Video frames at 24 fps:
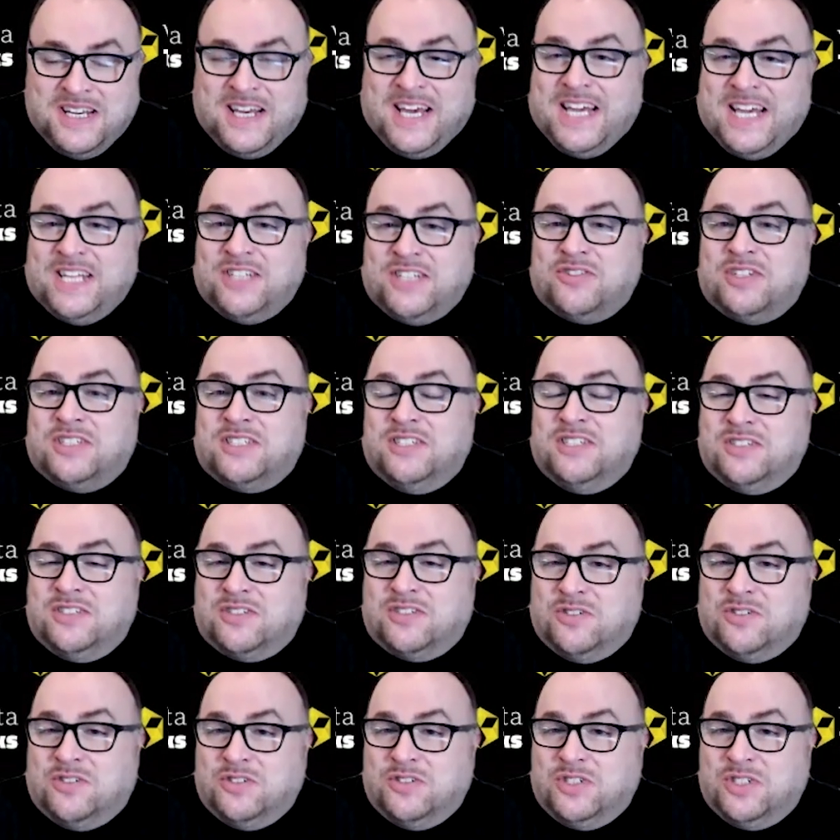interesting
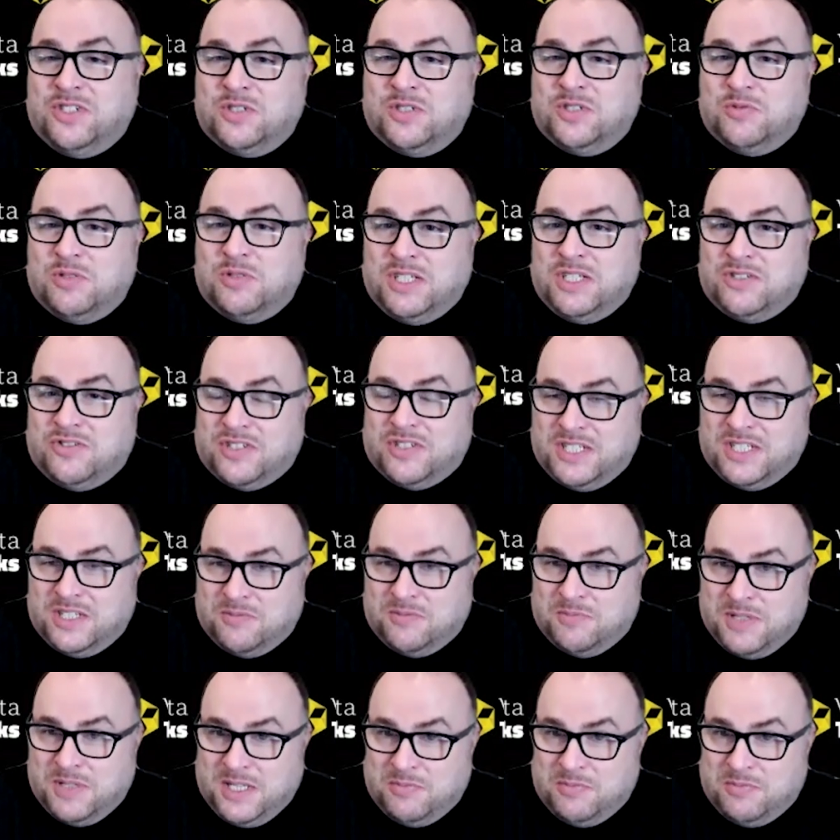discussions with interesting
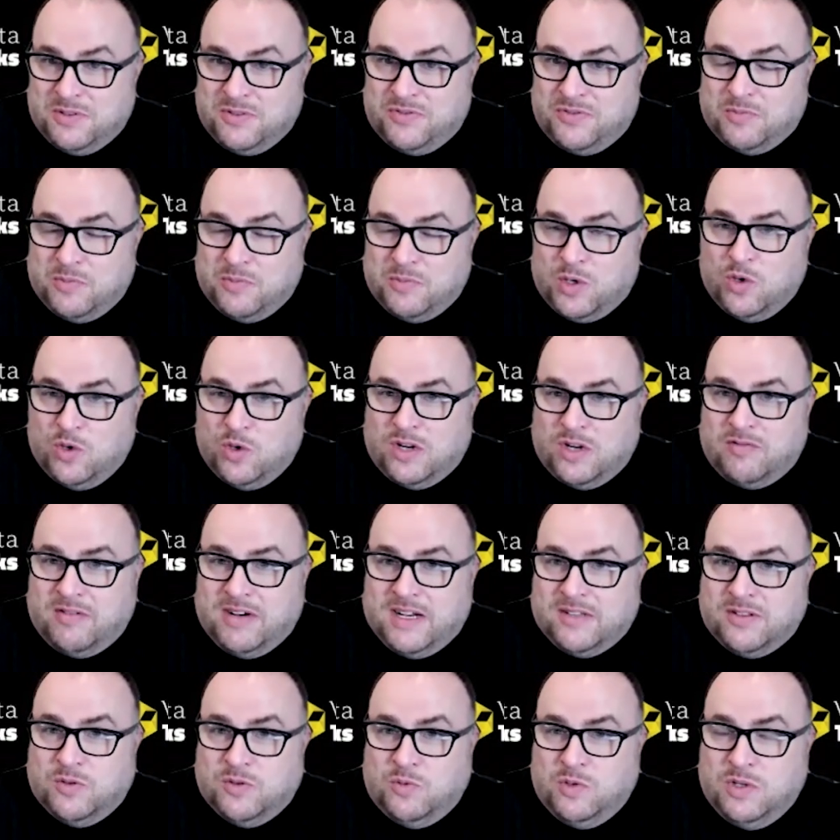people from all
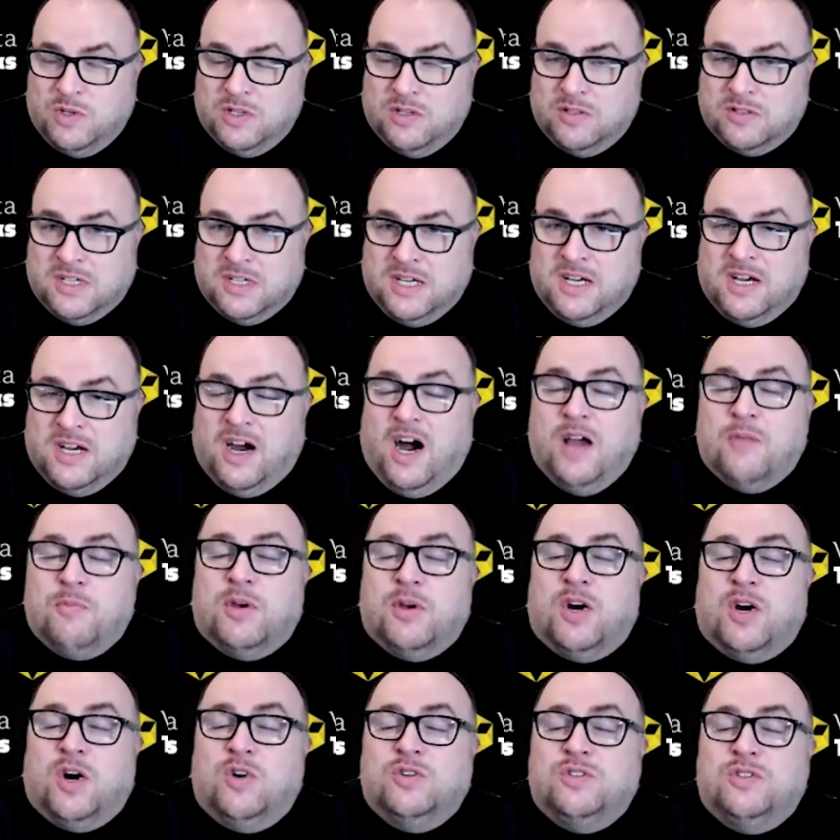around the world. I'm
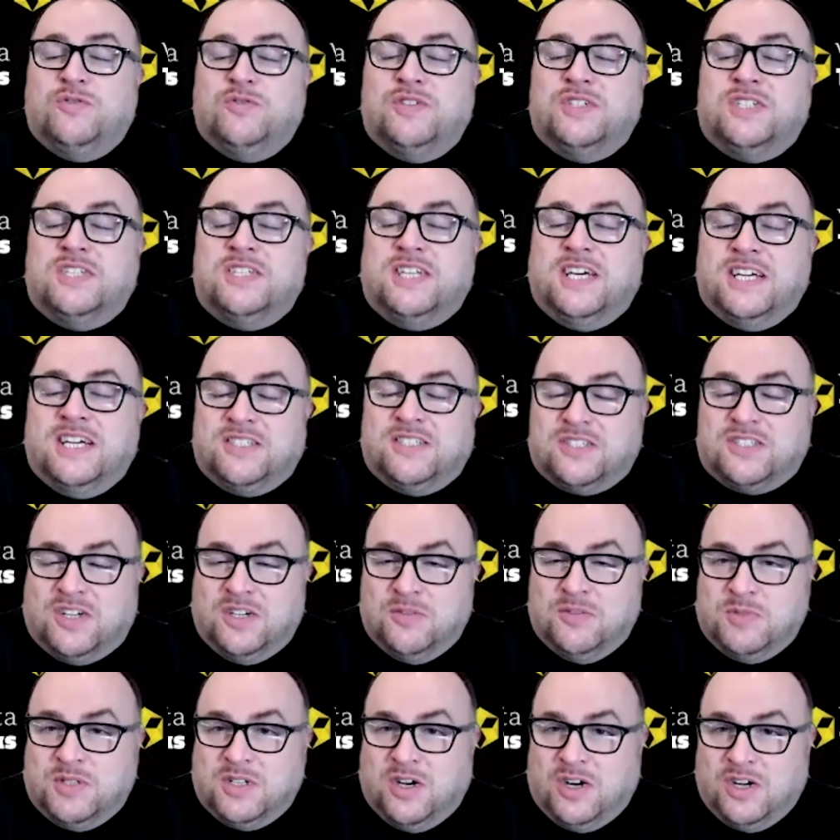your host for today,
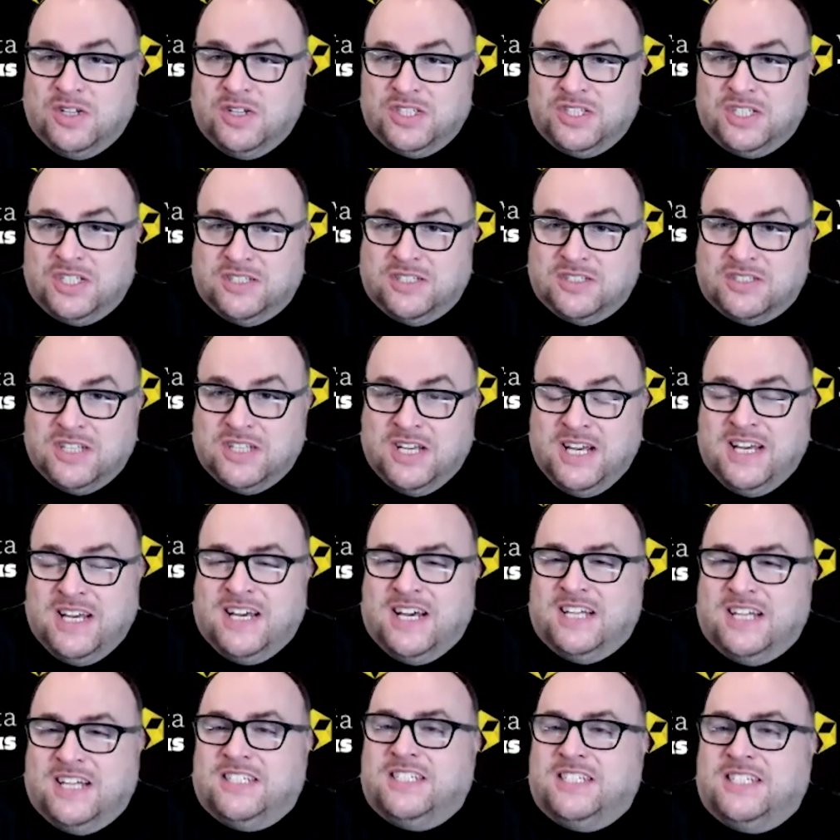Simon Hodgkins,
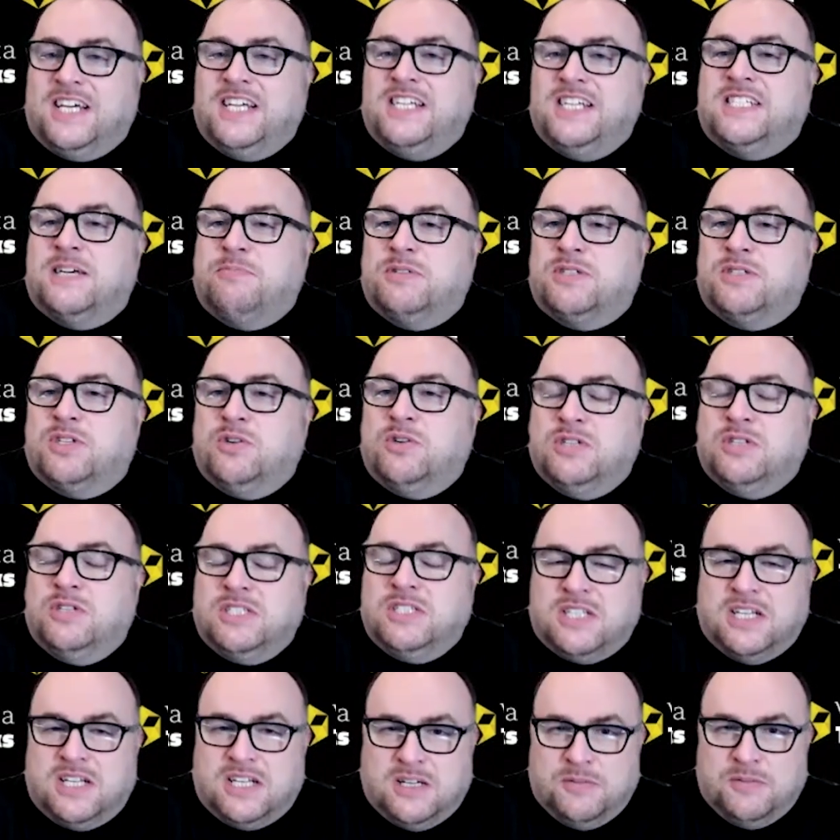and today's episode
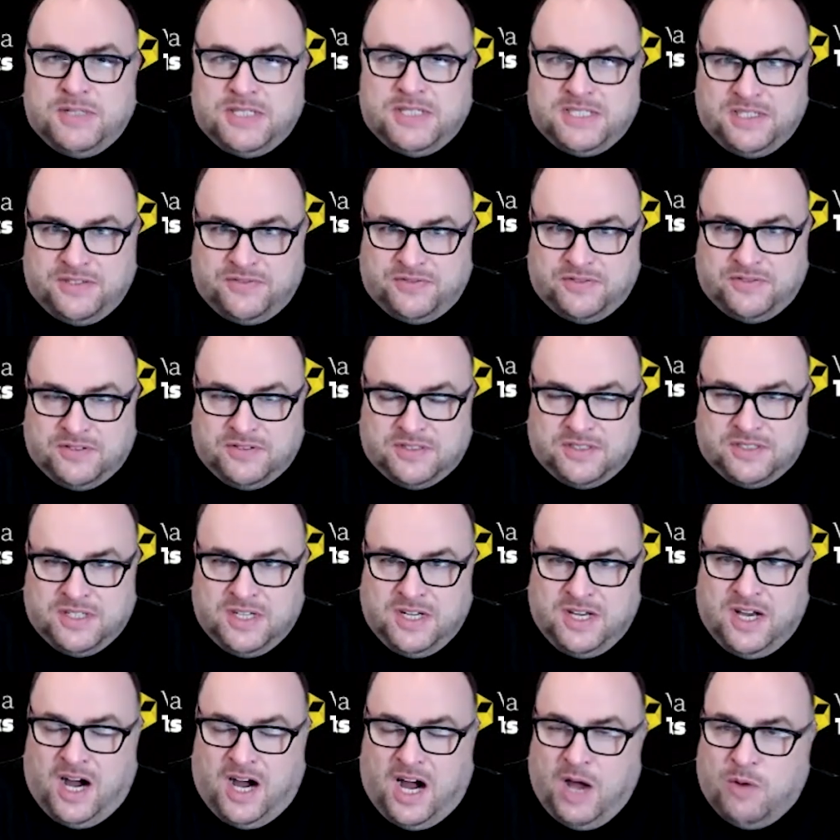is a little bit different.
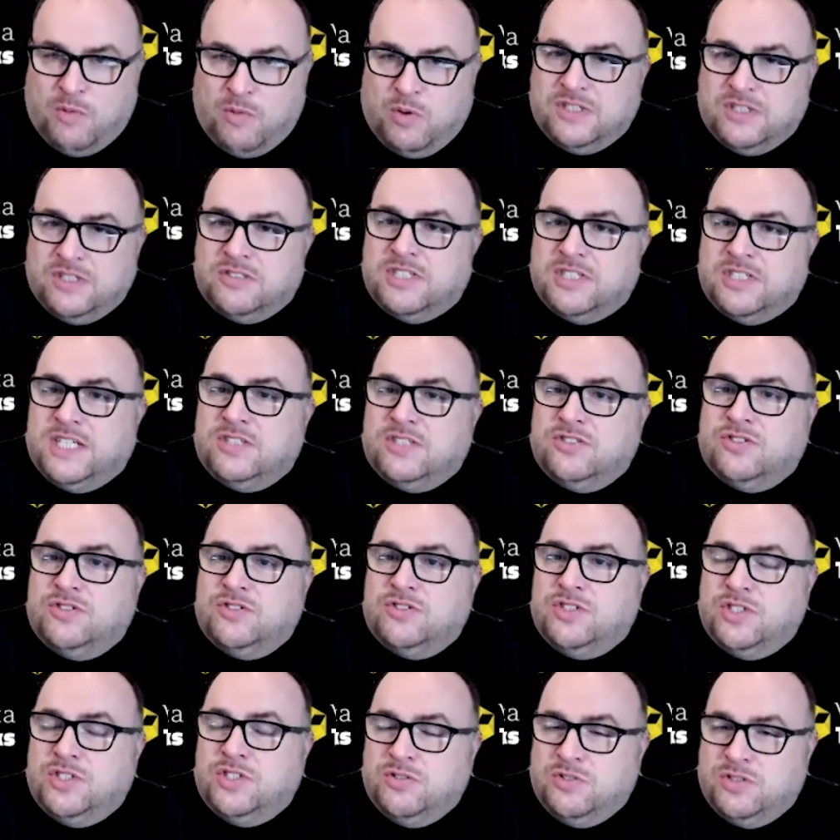I wanted to
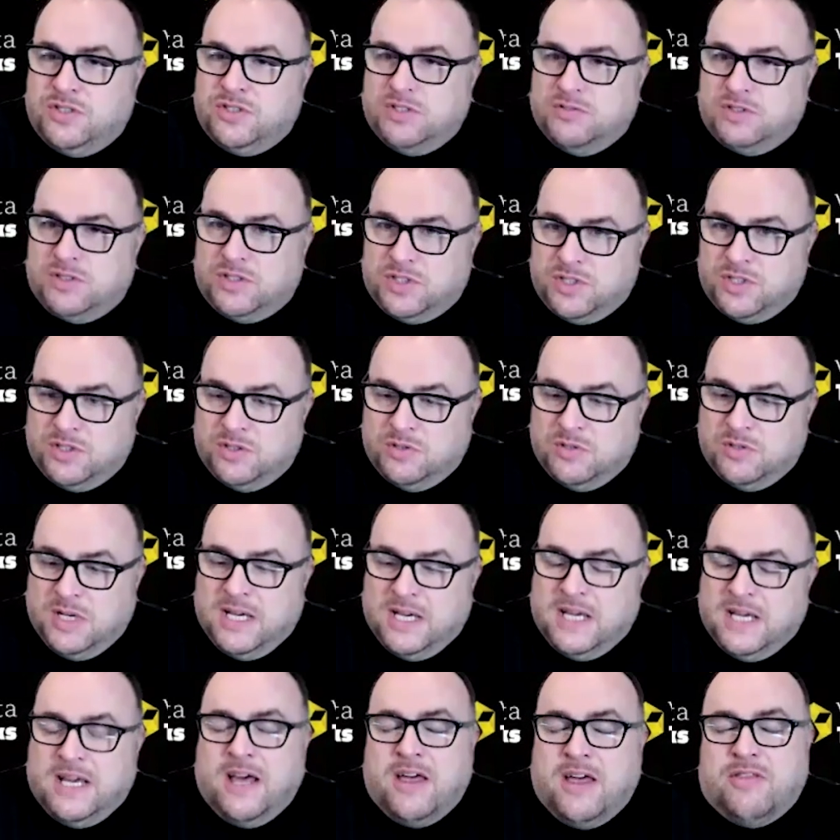introduce you to
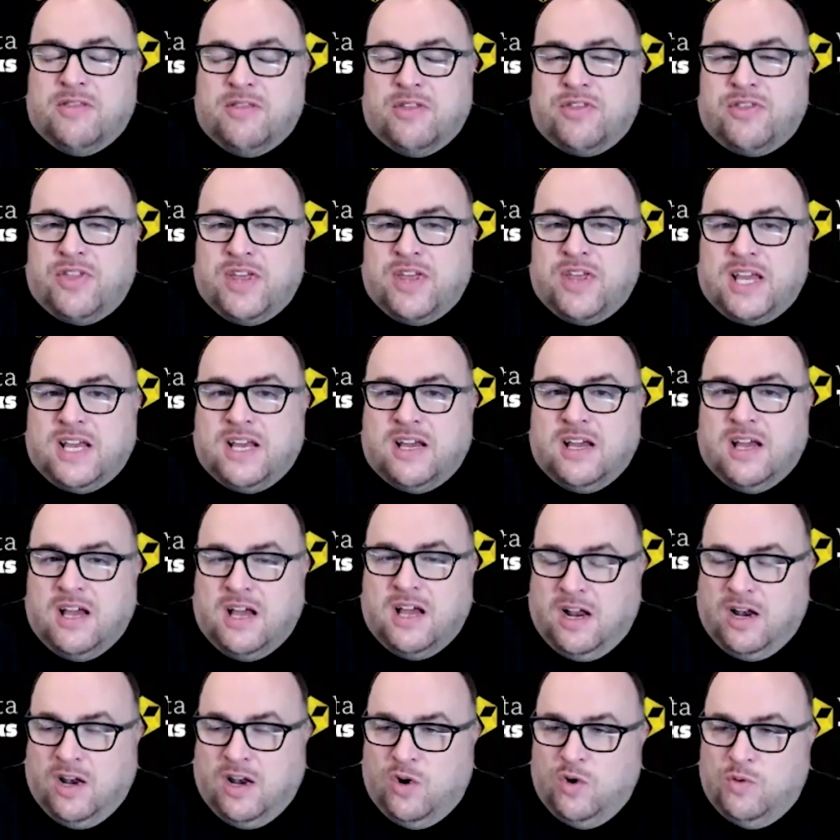the Think
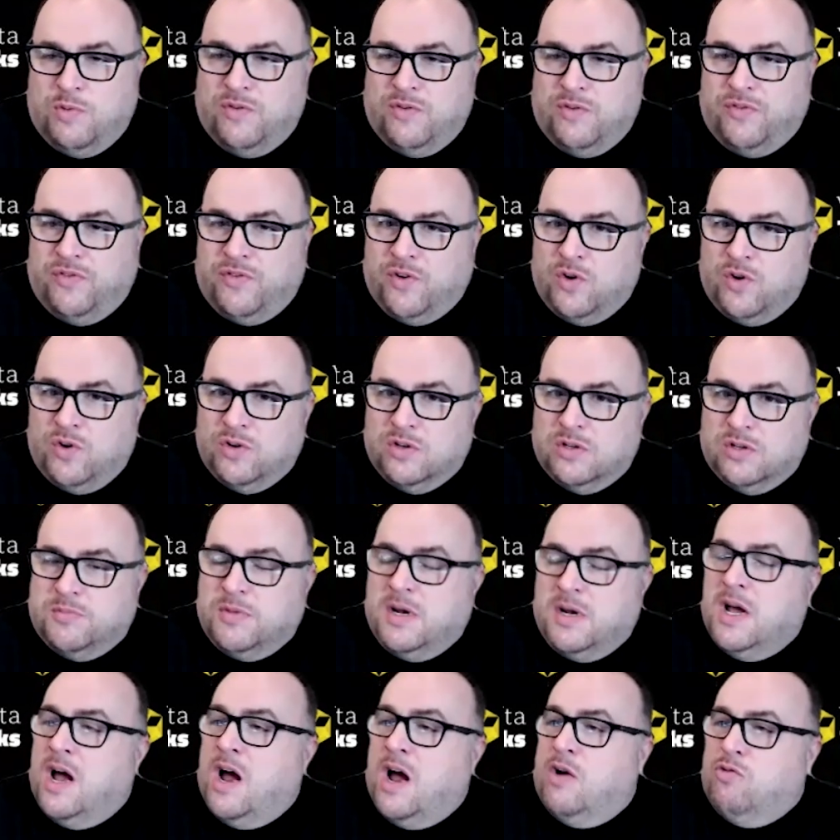Global Forum
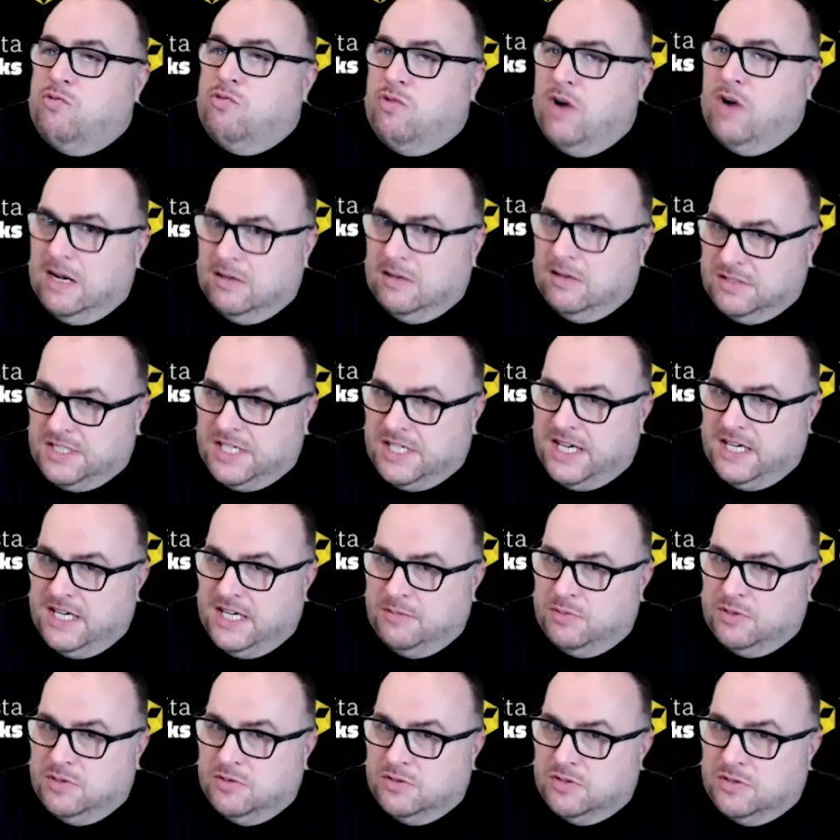
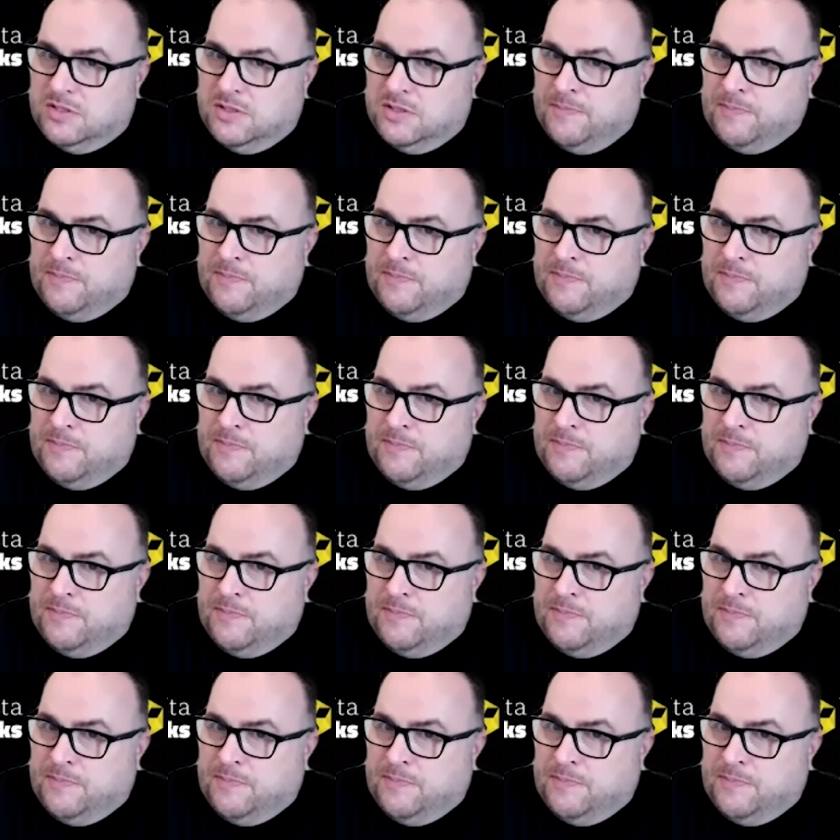roundtables.